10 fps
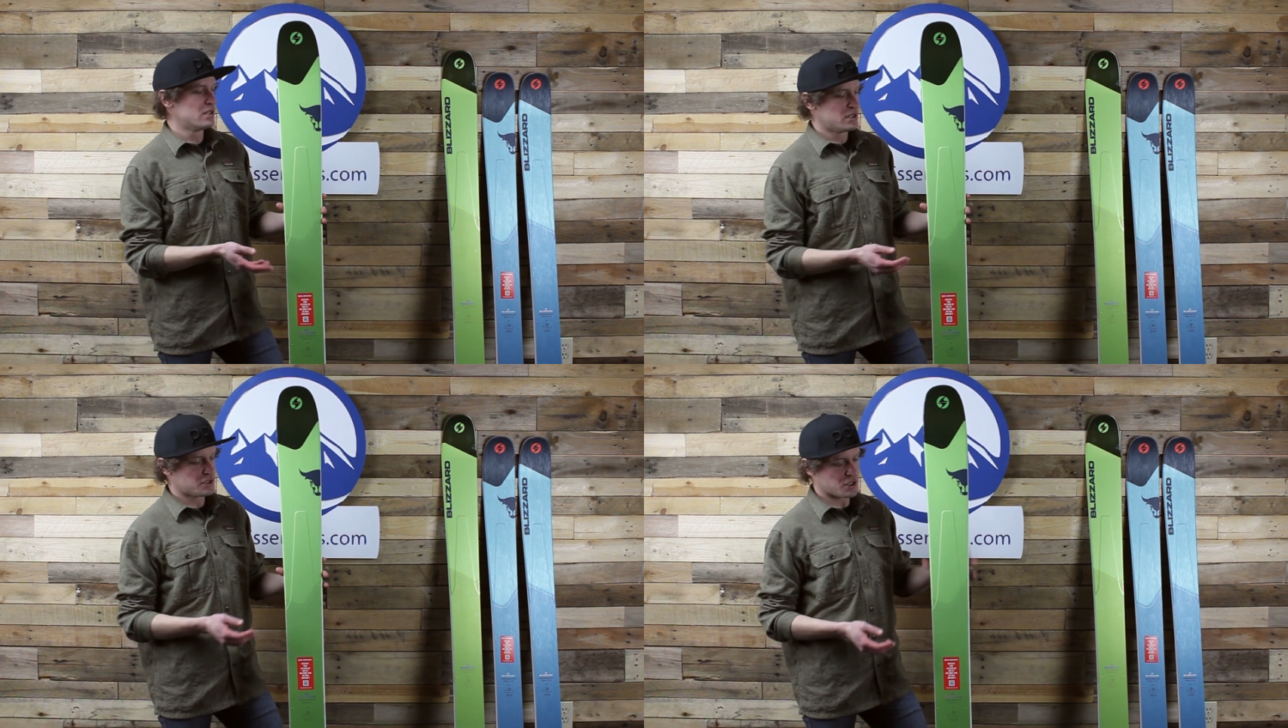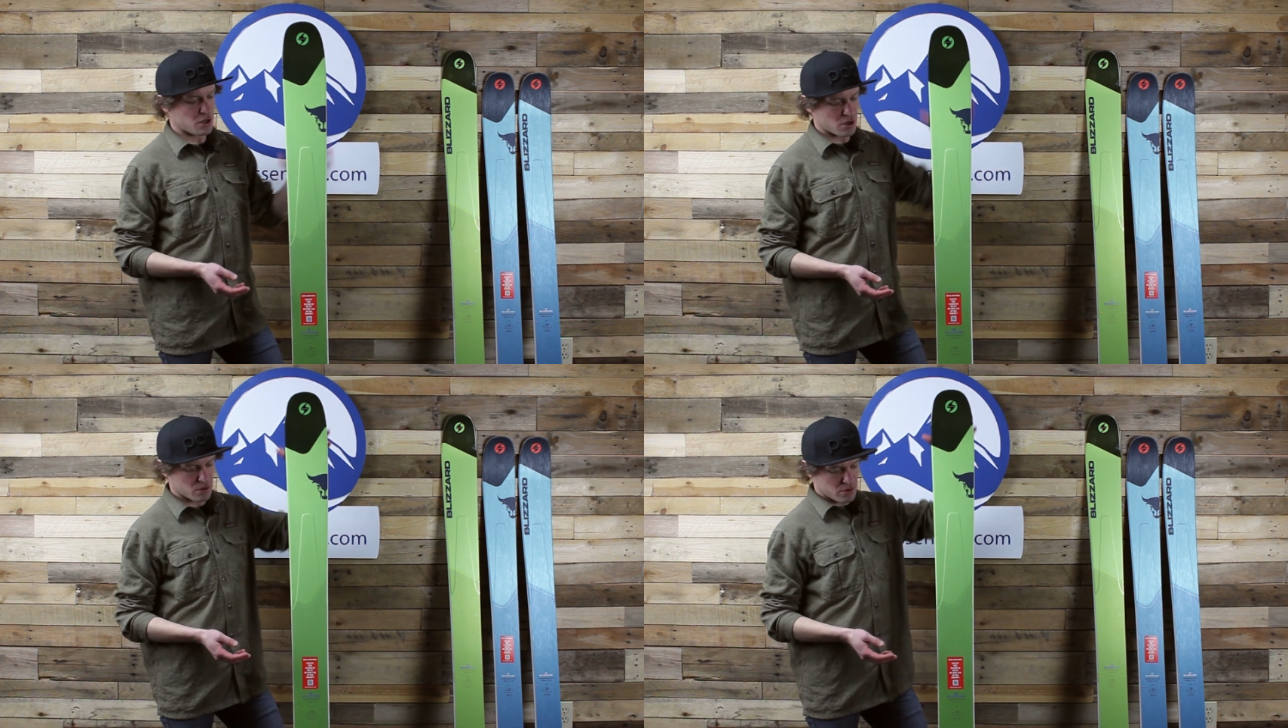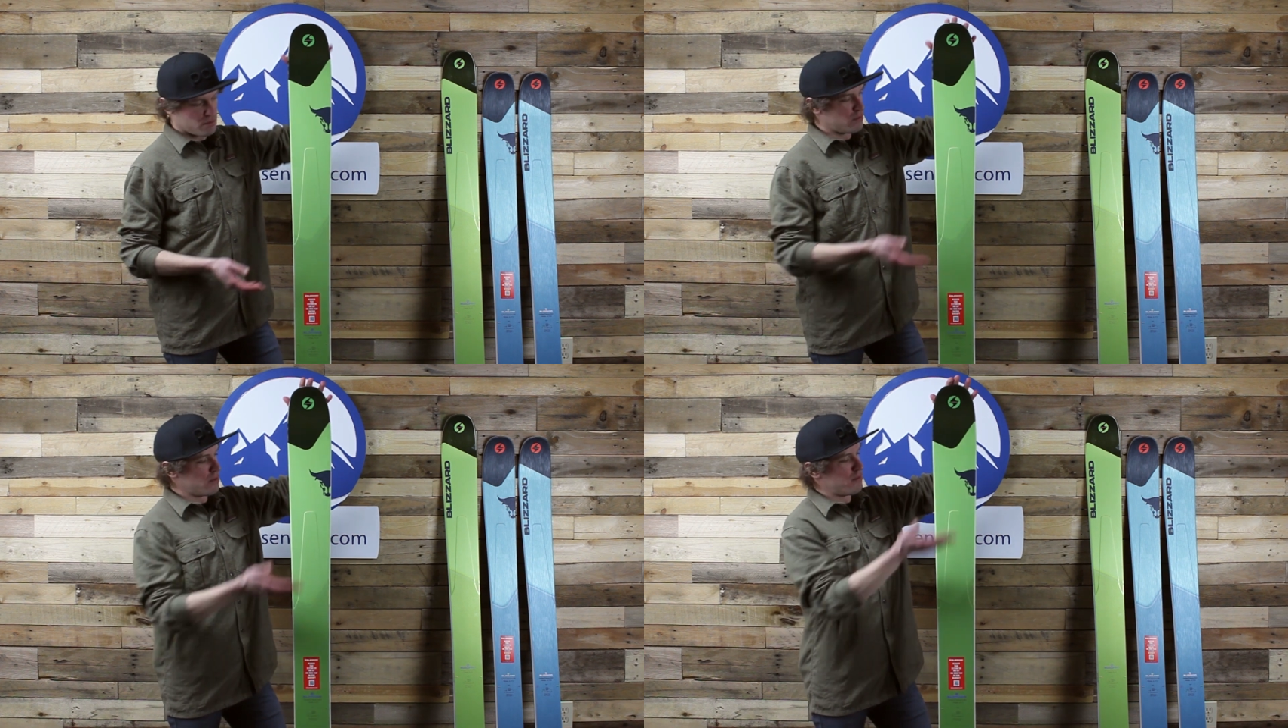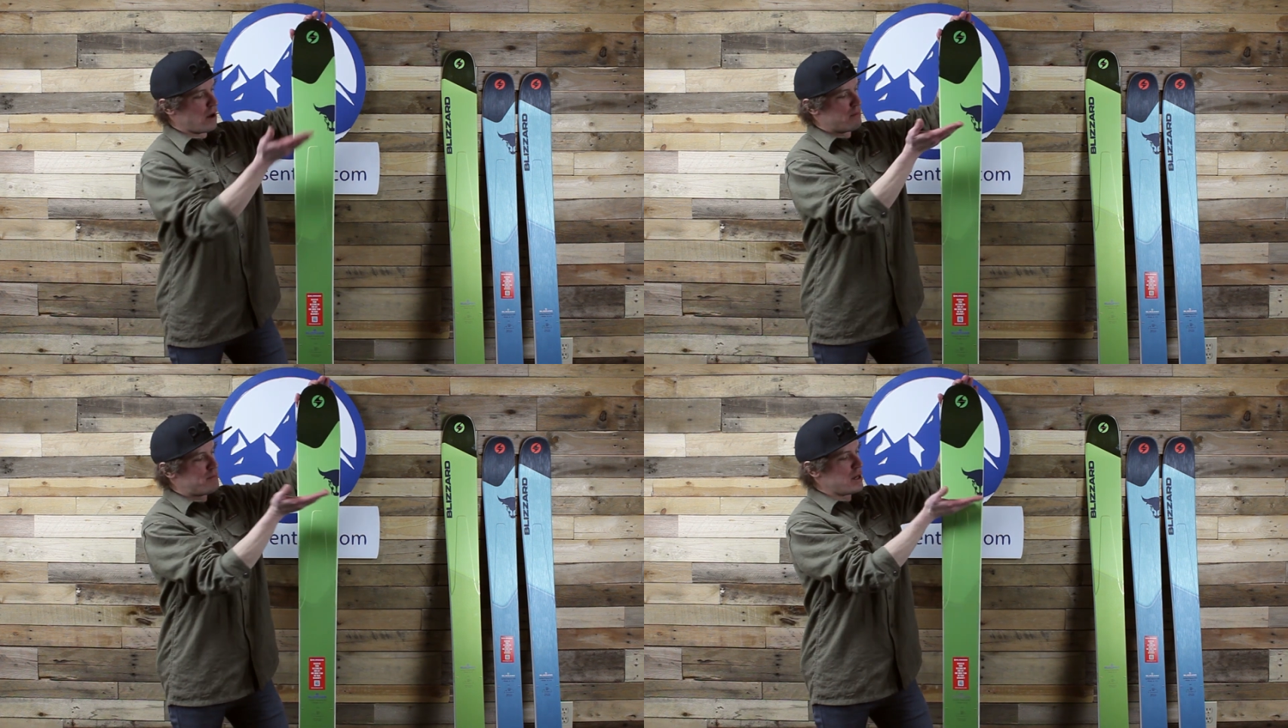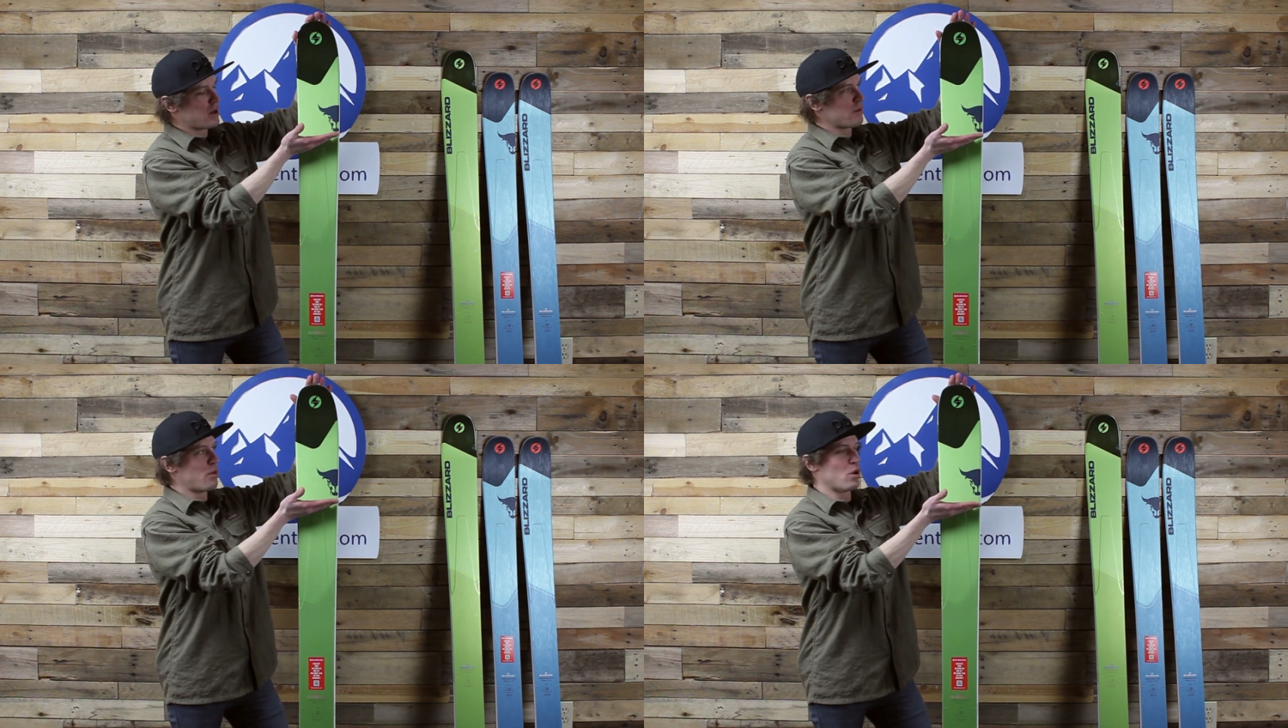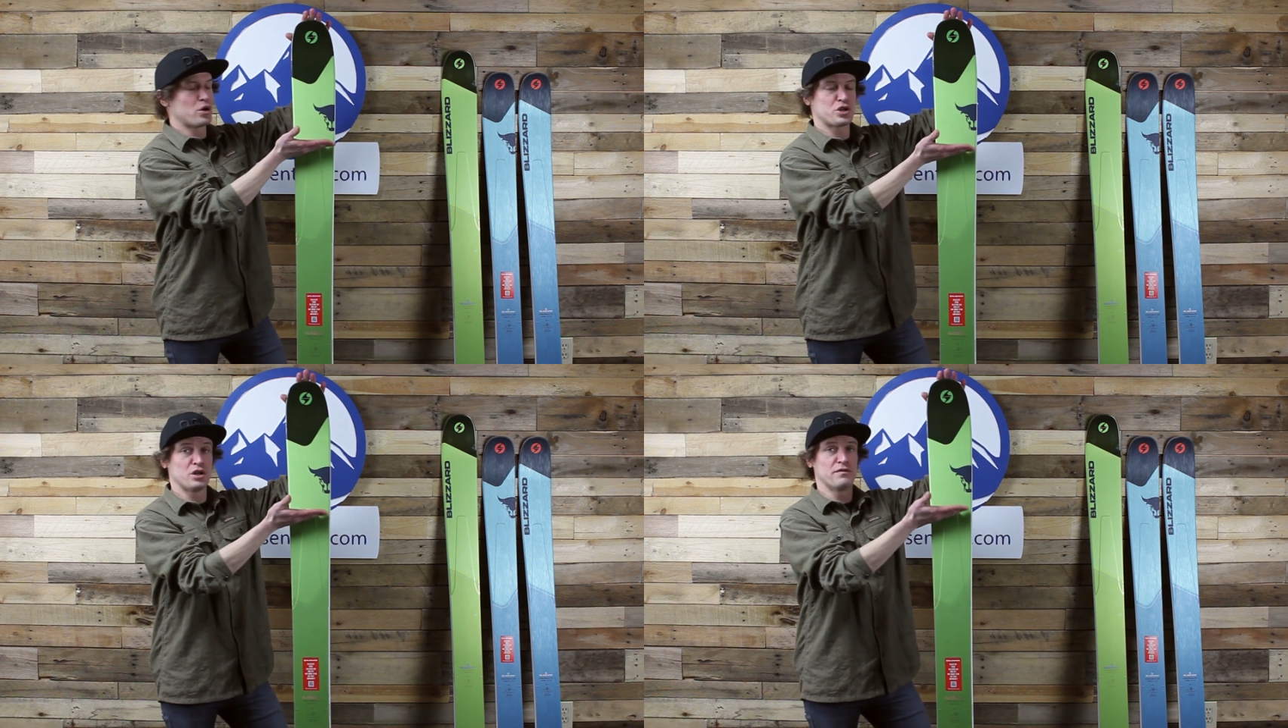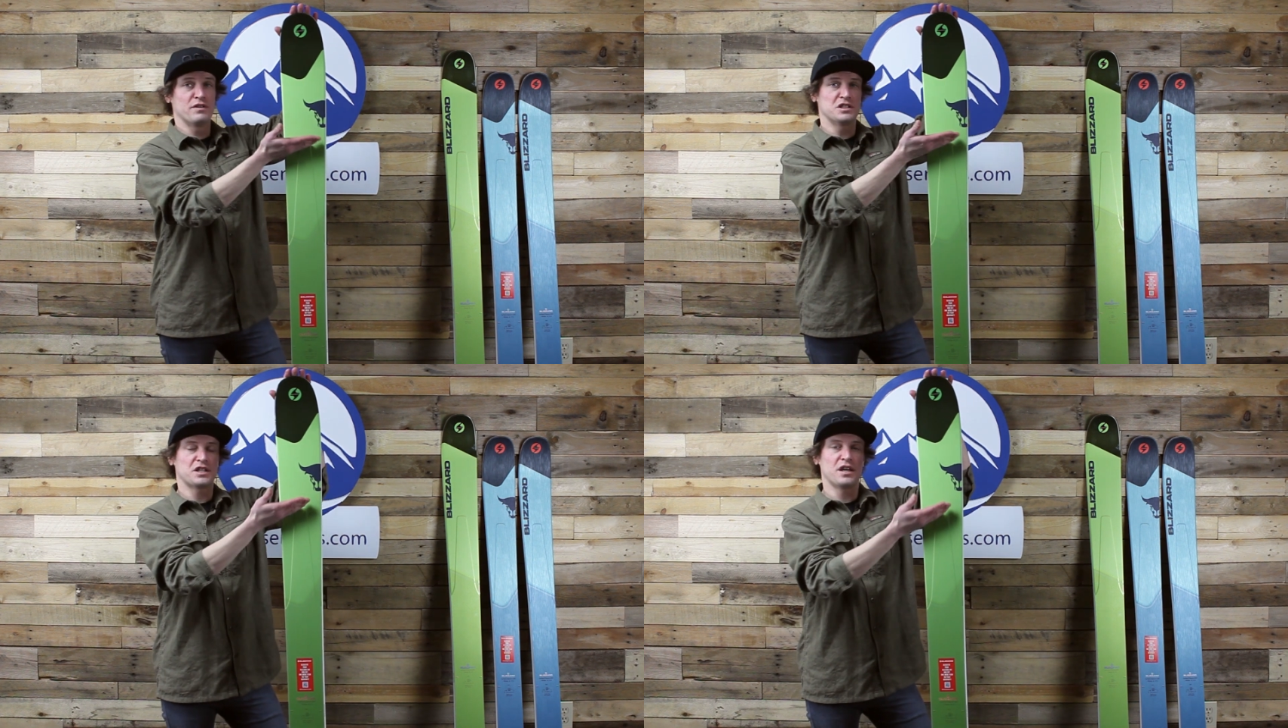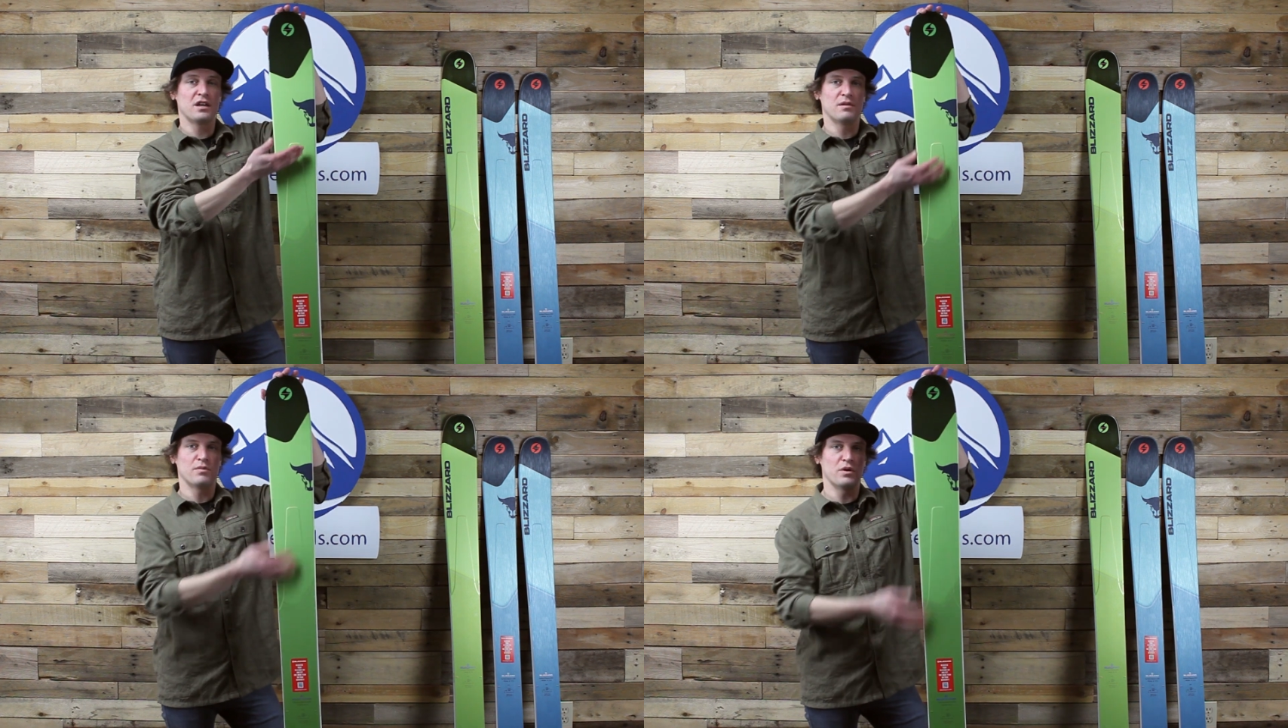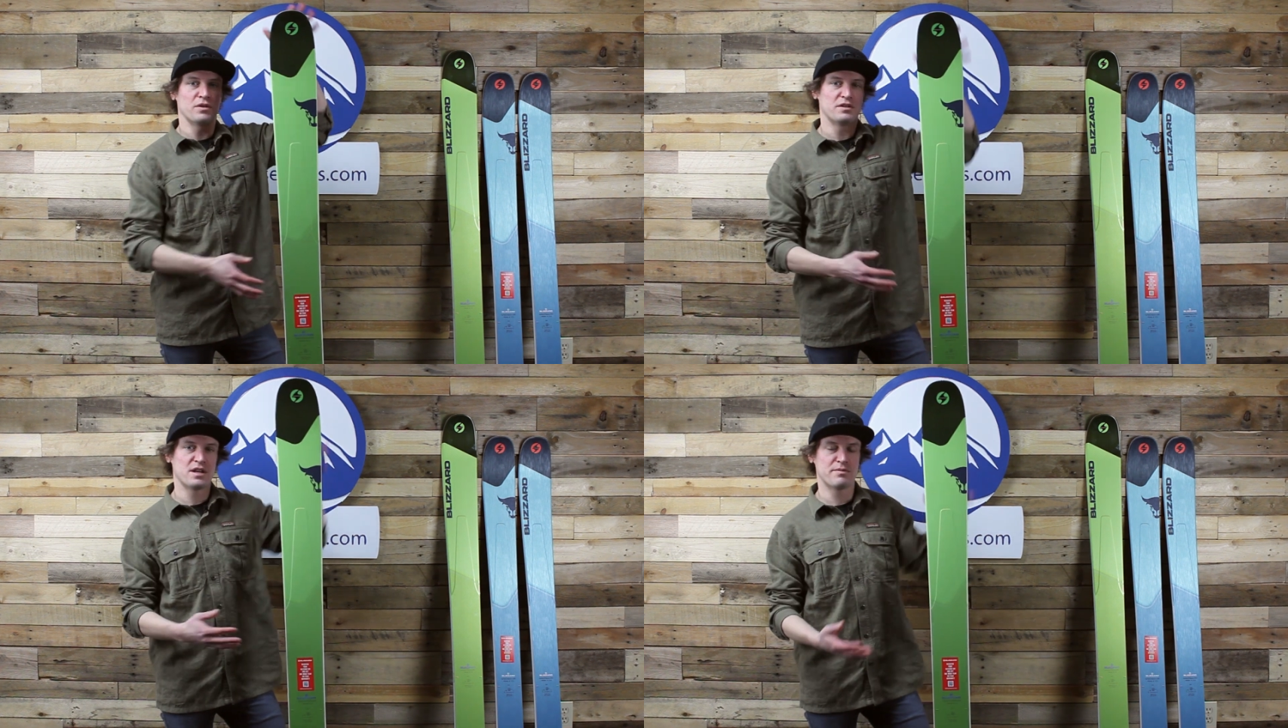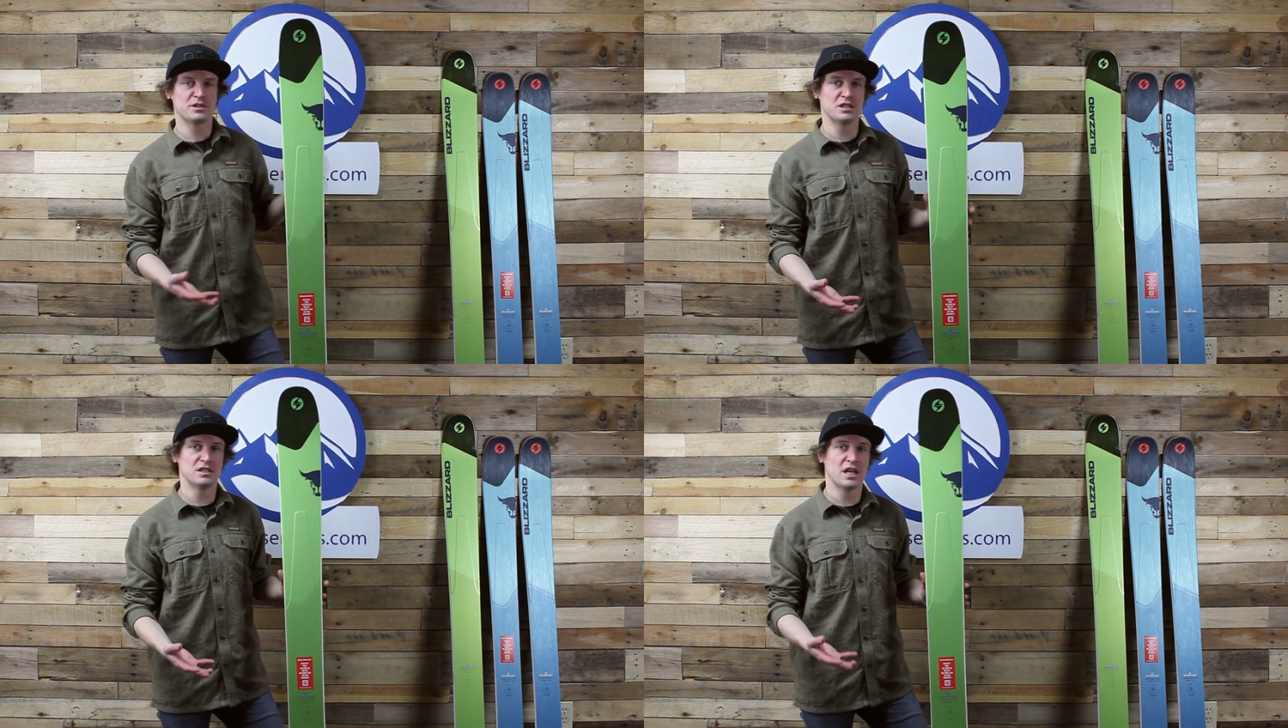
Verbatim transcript: So a bigger portion of the ski in both the tips and